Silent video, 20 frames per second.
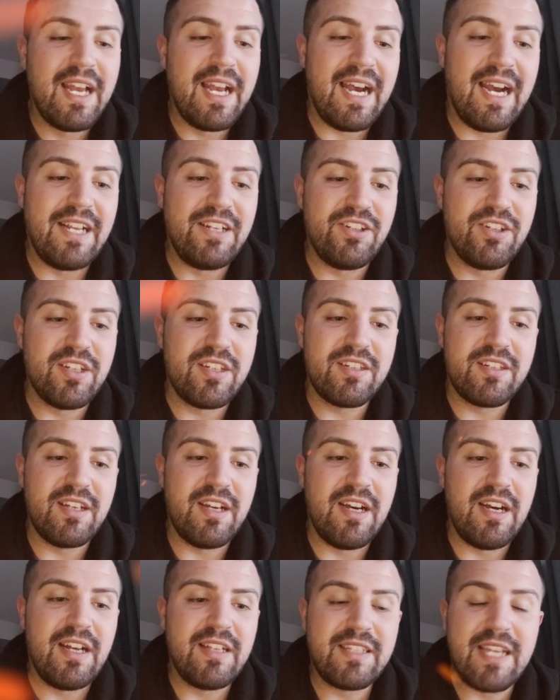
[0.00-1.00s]
and just
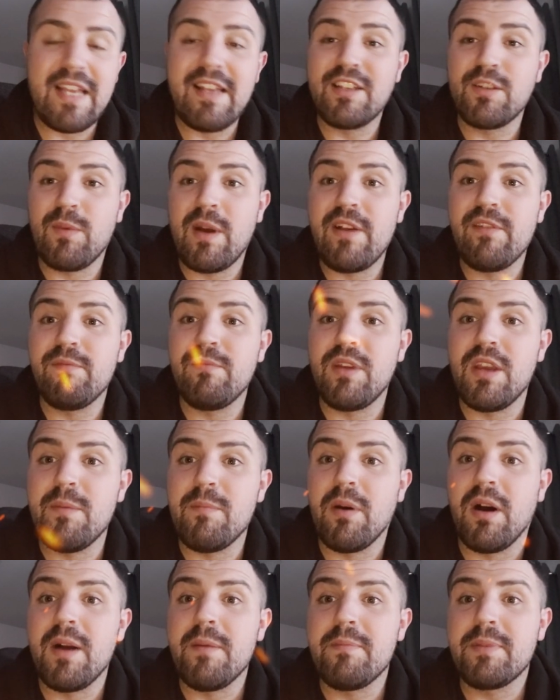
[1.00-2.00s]
take this away from you
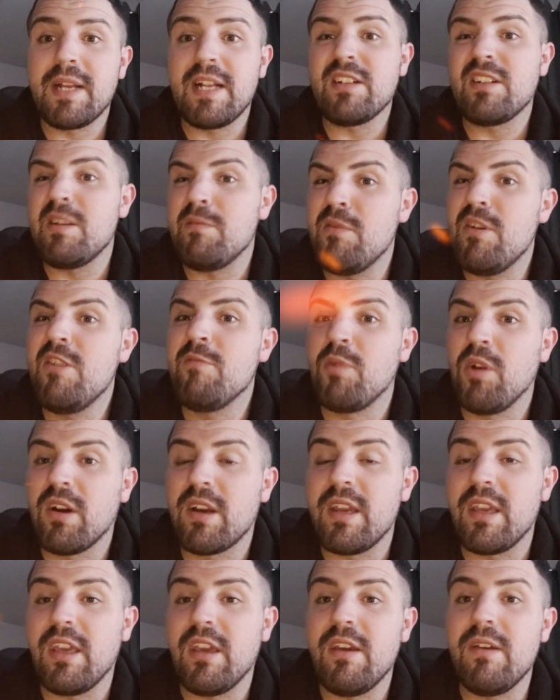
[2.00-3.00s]
by potentially move
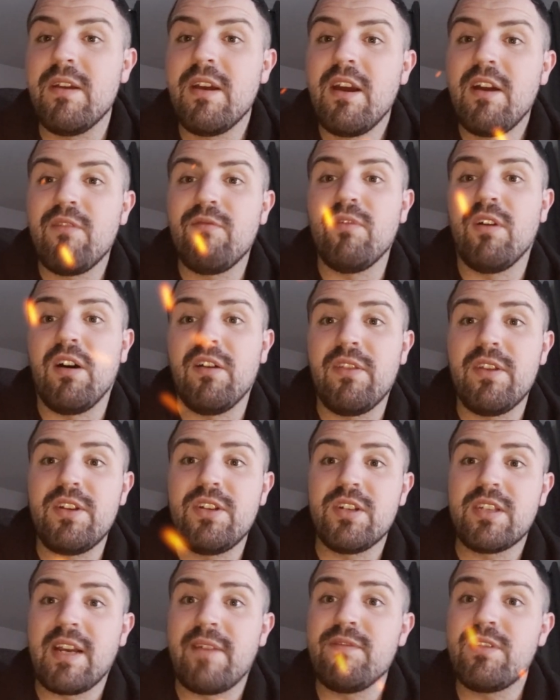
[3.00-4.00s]
blocking you rather than
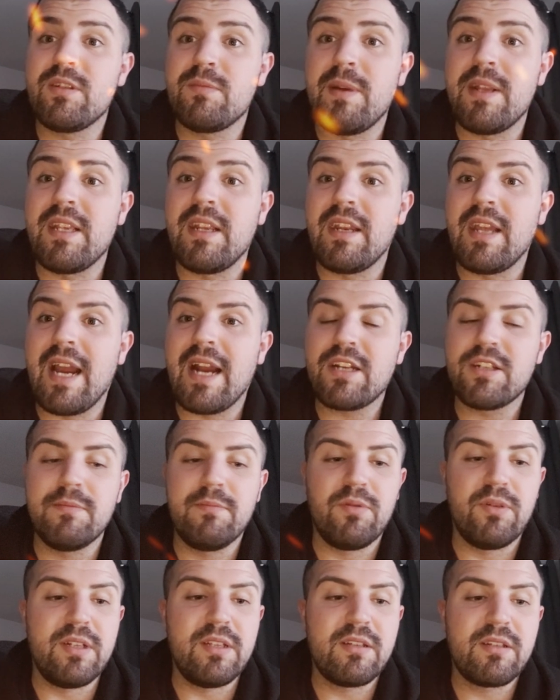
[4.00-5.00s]
just having to spend any action
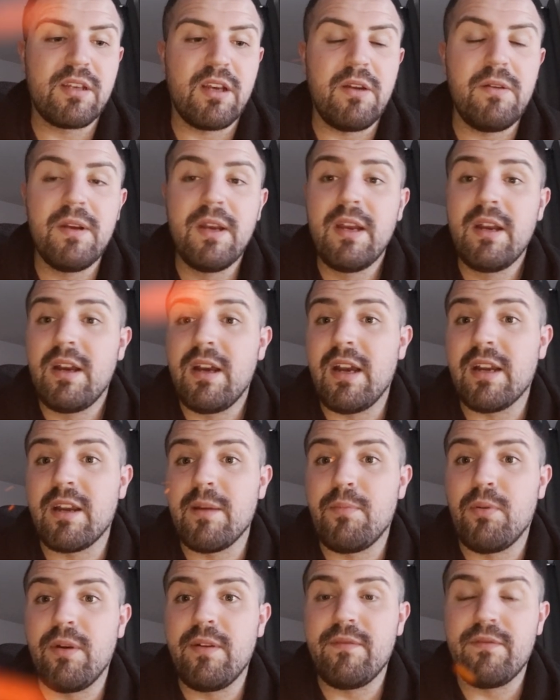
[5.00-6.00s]
points. So a
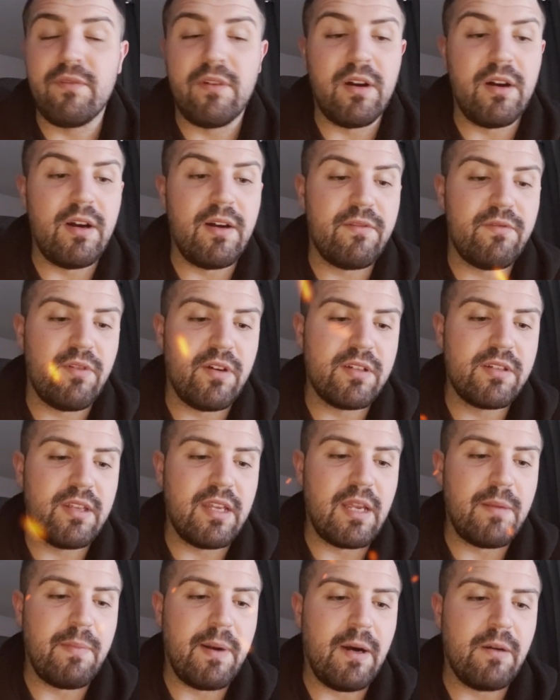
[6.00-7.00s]
good point for us to
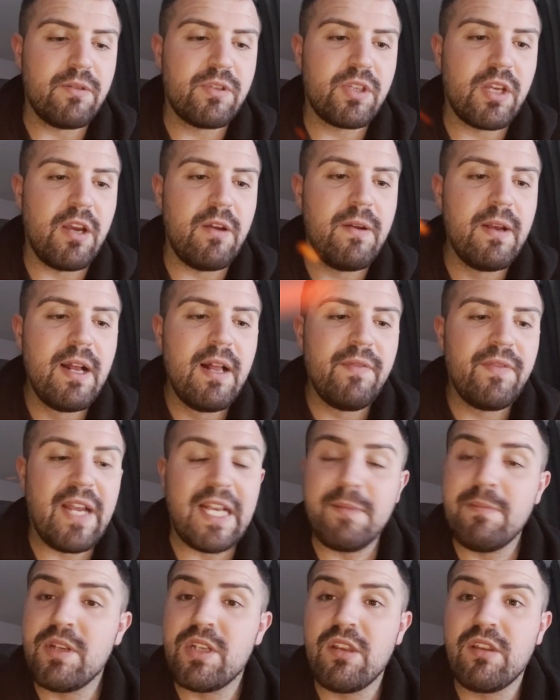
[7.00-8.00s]
think about. So
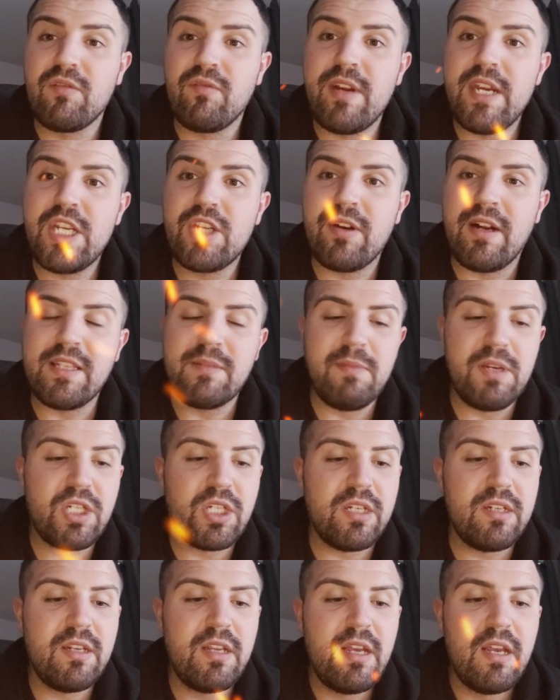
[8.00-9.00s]
that's mission 3,
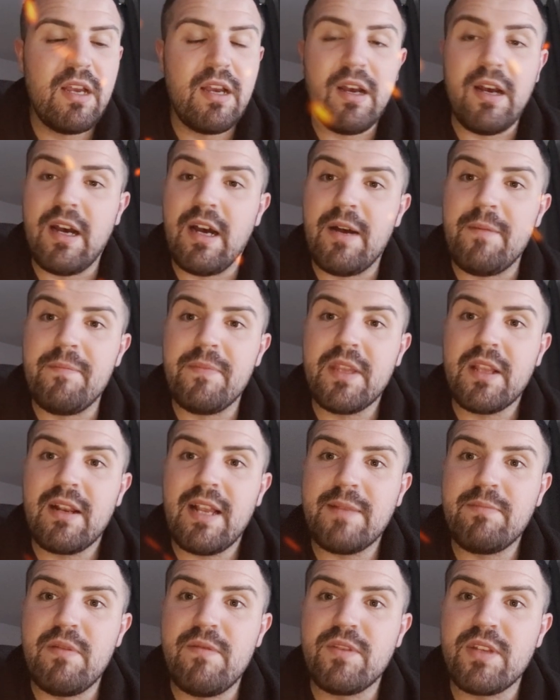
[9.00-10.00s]
transmission.
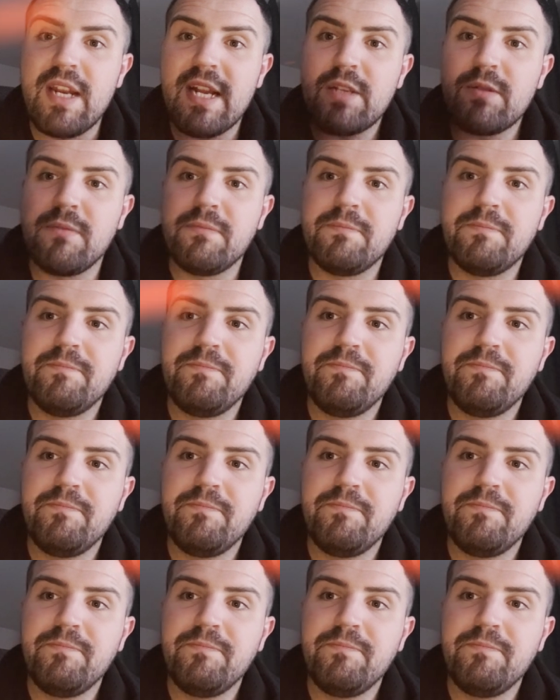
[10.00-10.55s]
Let's move on to the next one.